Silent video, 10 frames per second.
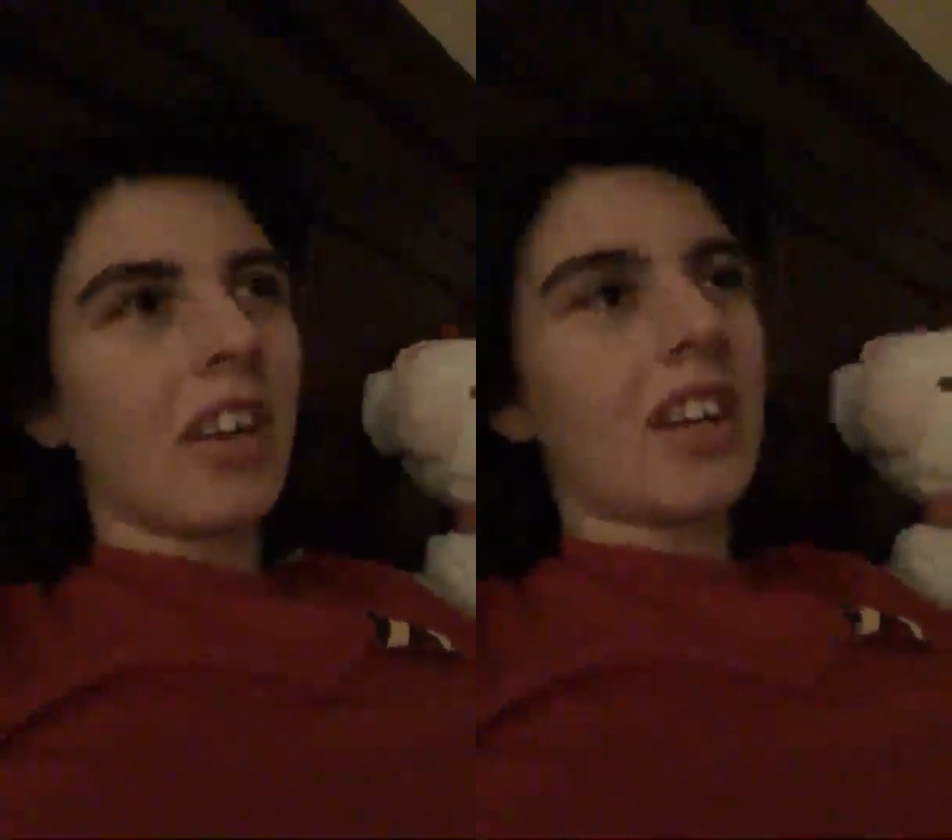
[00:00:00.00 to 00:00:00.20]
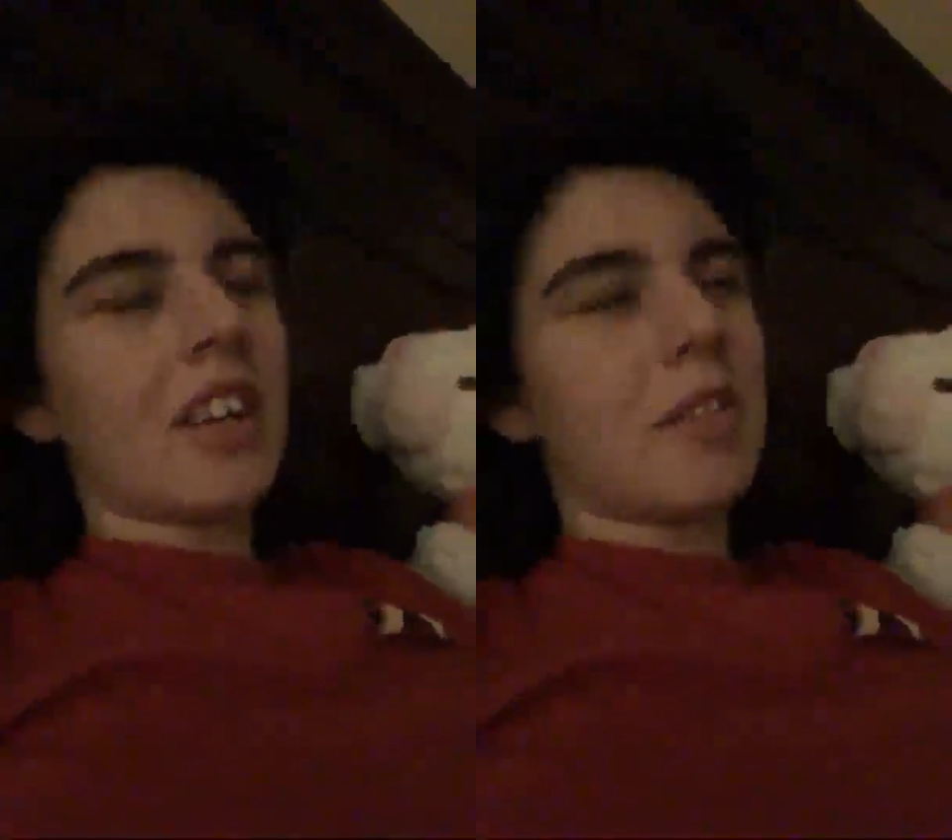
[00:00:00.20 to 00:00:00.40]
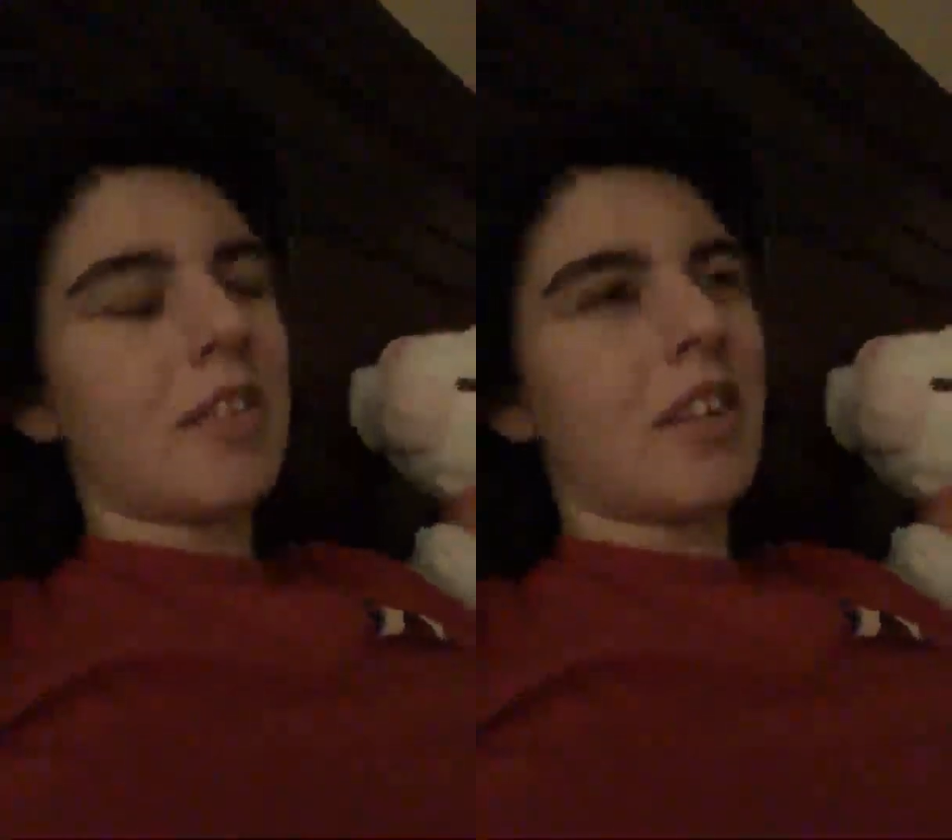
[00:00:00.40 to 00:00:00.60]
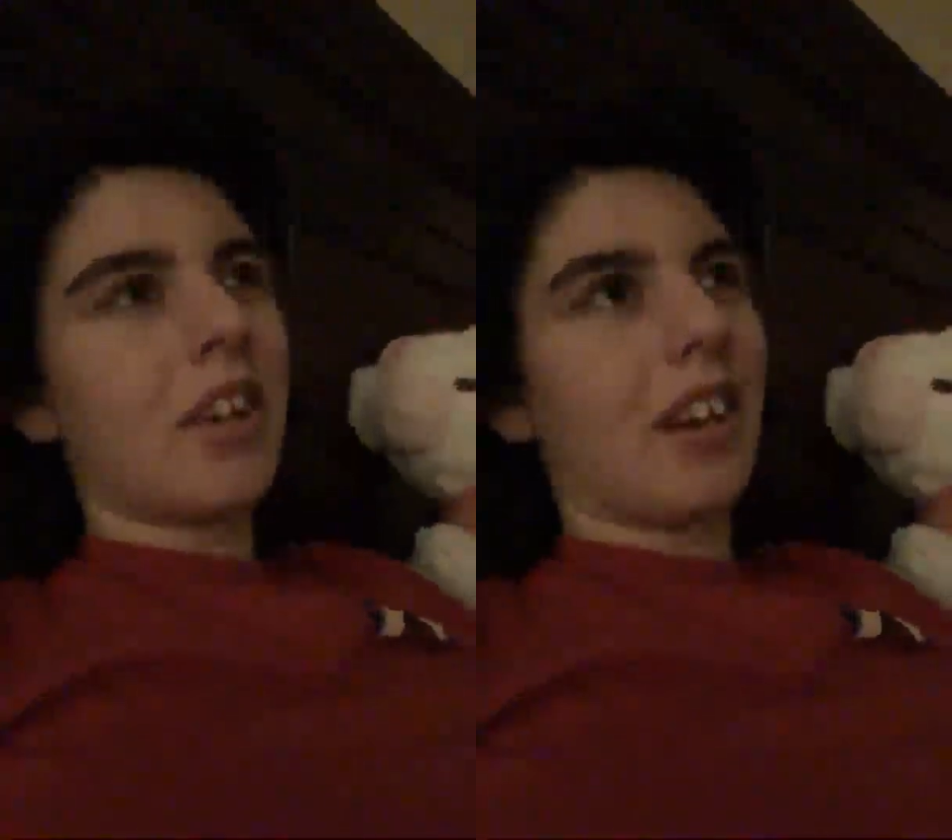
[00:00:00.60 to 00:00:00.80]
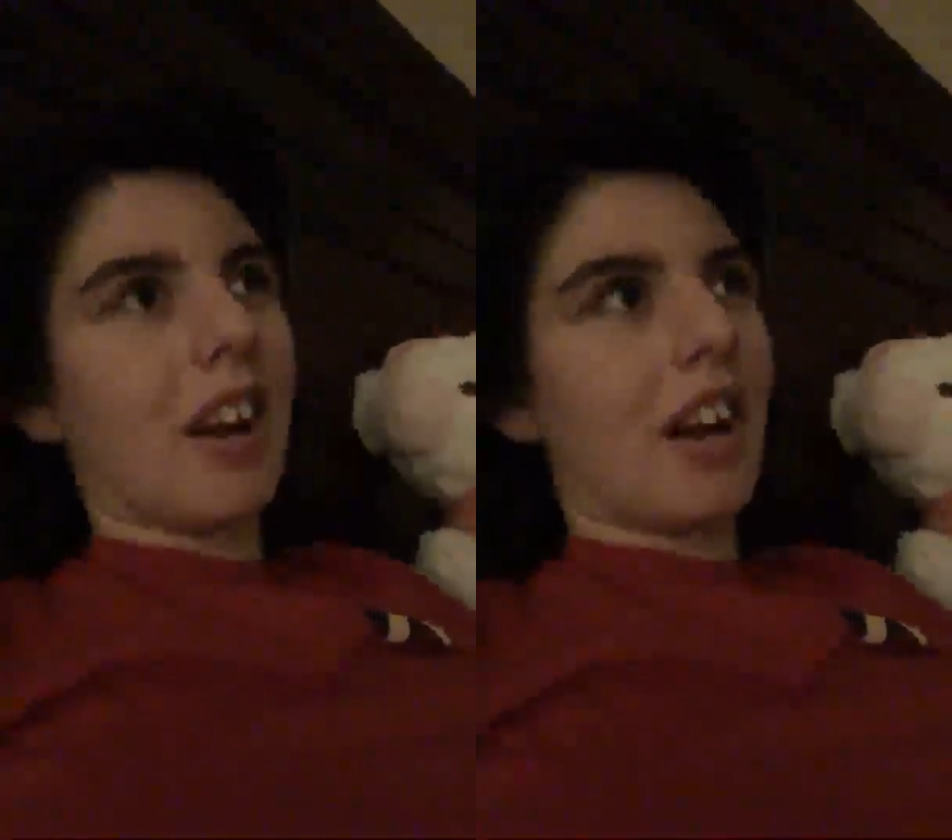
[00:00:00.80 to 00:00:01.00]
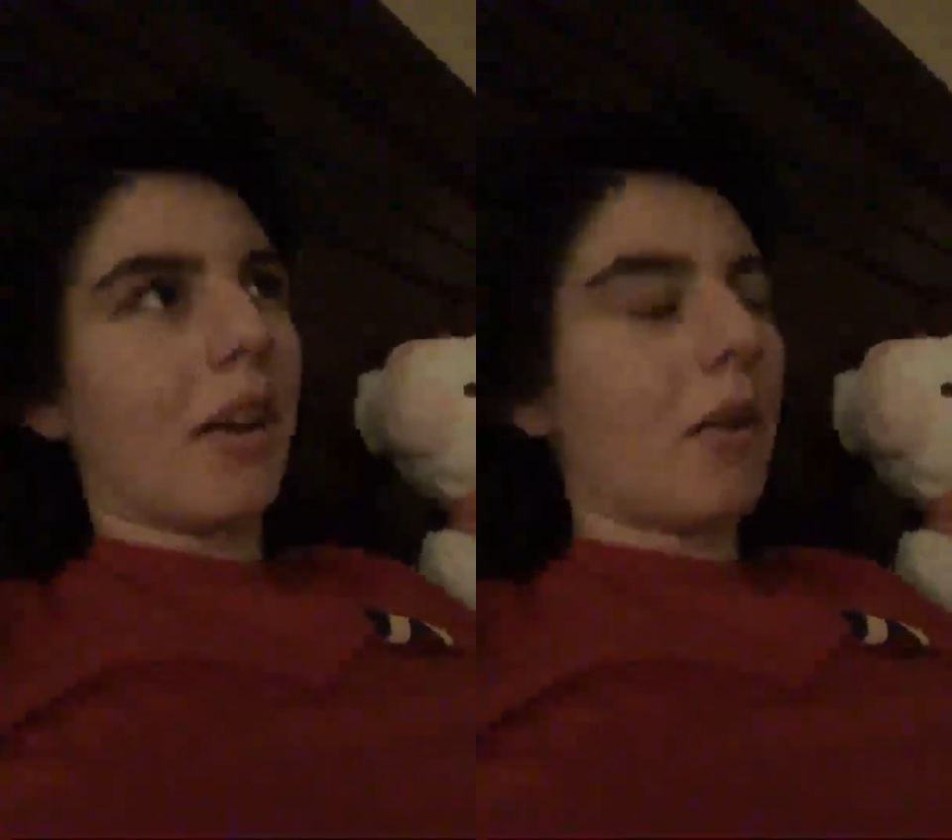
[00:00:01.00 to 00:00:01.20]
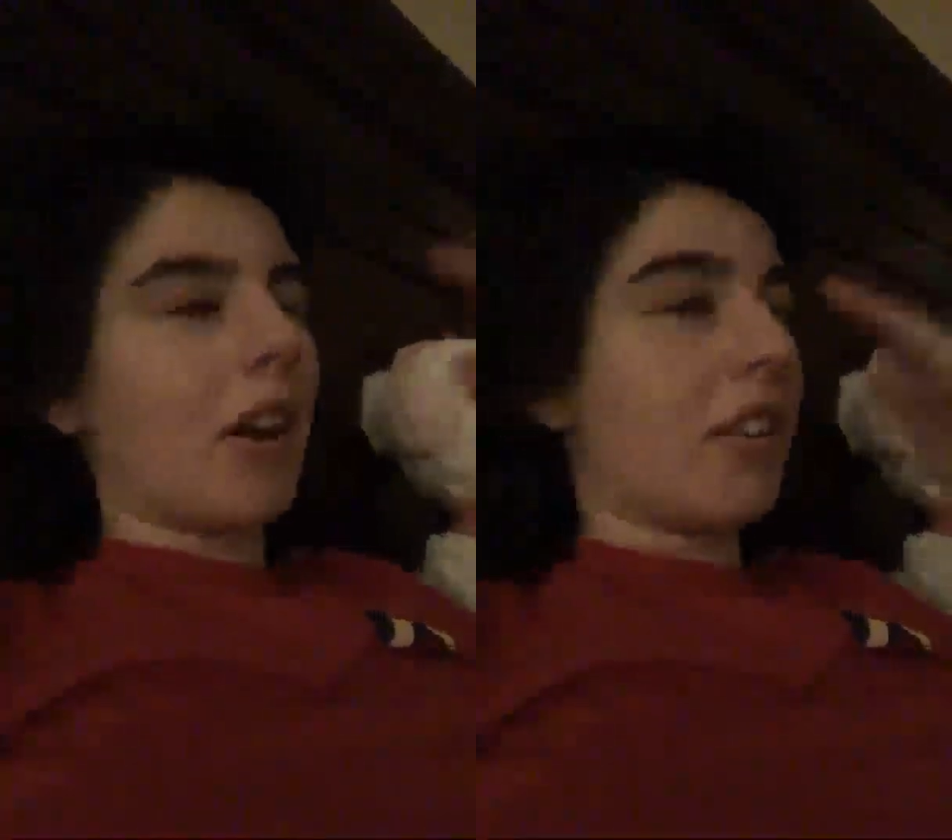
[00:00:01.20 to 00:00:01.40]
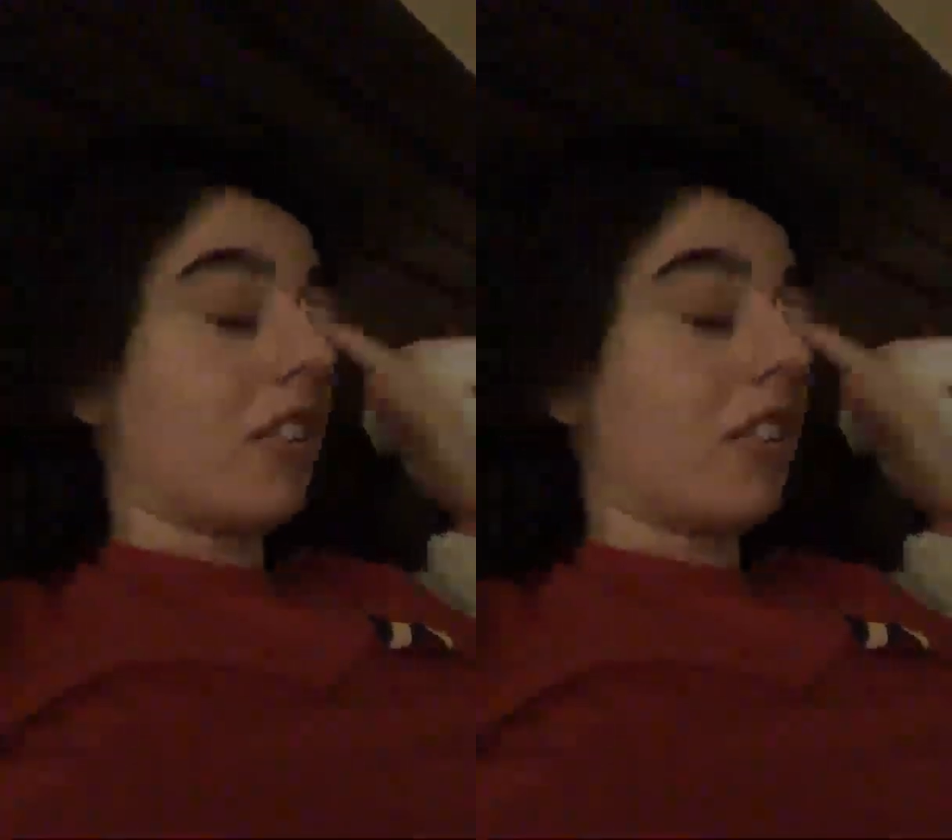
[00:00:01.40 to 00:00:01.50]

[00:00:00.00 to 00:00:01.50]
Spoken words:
Or he said a guy